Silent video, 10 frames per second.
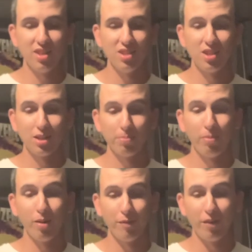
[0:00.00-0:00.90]

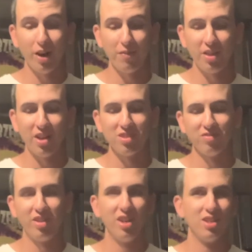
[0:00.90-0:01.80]
6.5
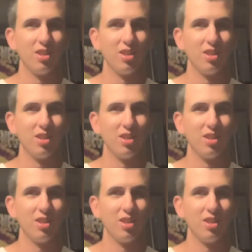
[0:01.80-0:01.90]
thousand ratings.